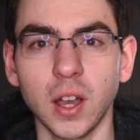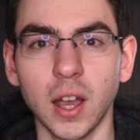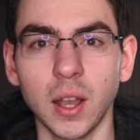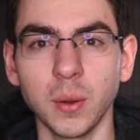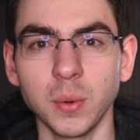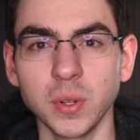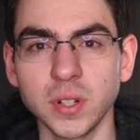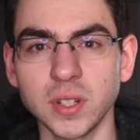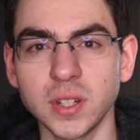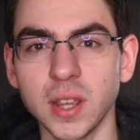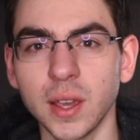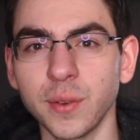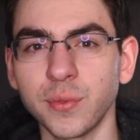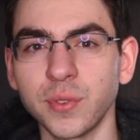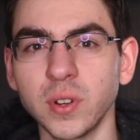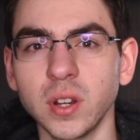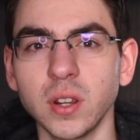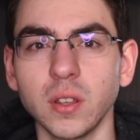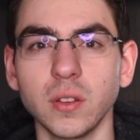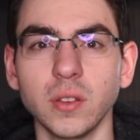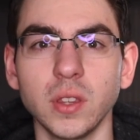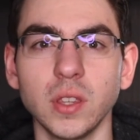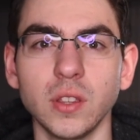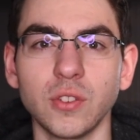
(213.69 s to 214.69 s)
I would
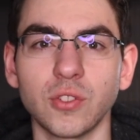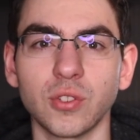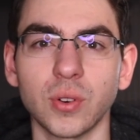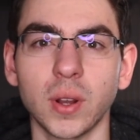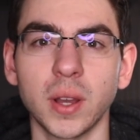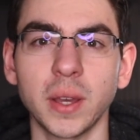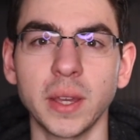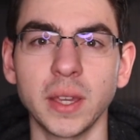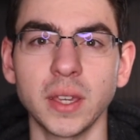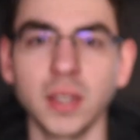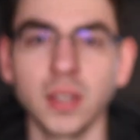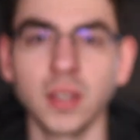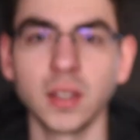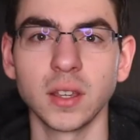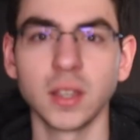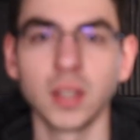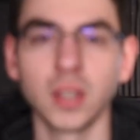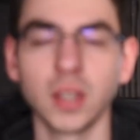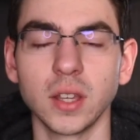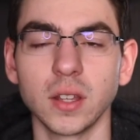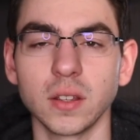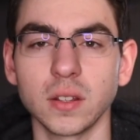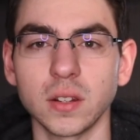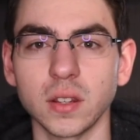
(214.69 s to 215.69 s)
definitely try
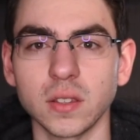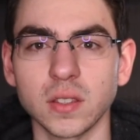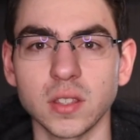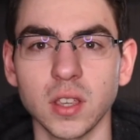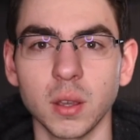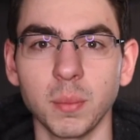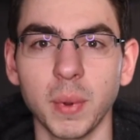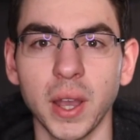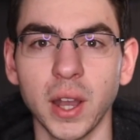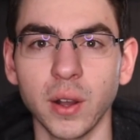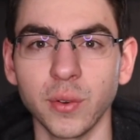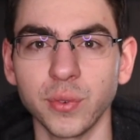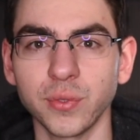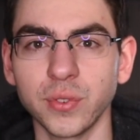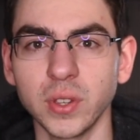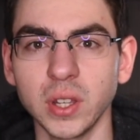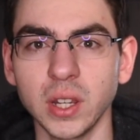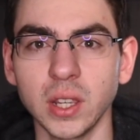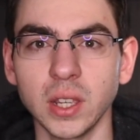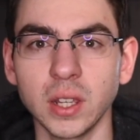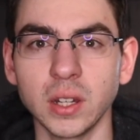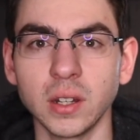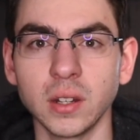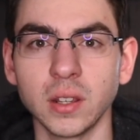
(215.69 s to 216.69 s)
to somehow
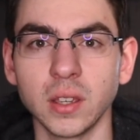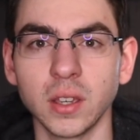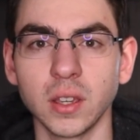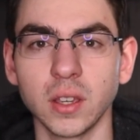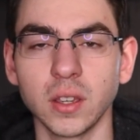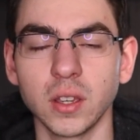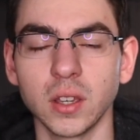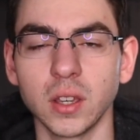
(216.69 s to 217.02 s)
fit in